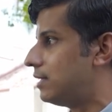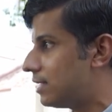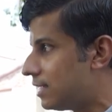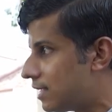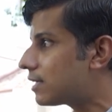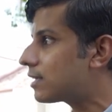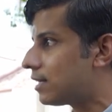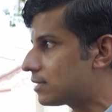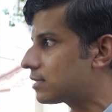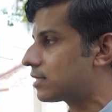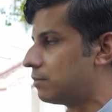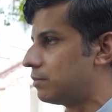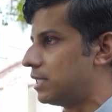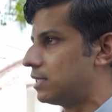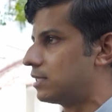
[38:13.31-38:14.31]
real
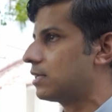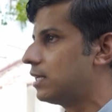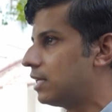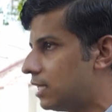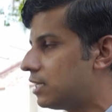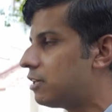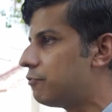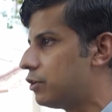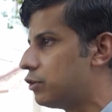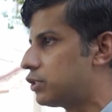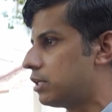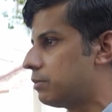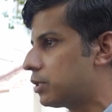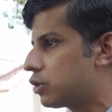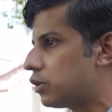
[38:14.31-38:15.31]
customers in the
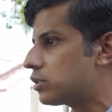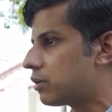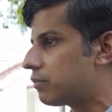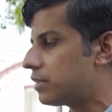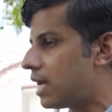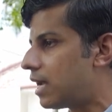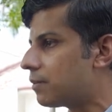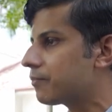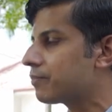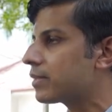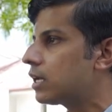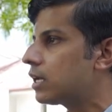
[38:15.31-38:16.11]
future. Because of that,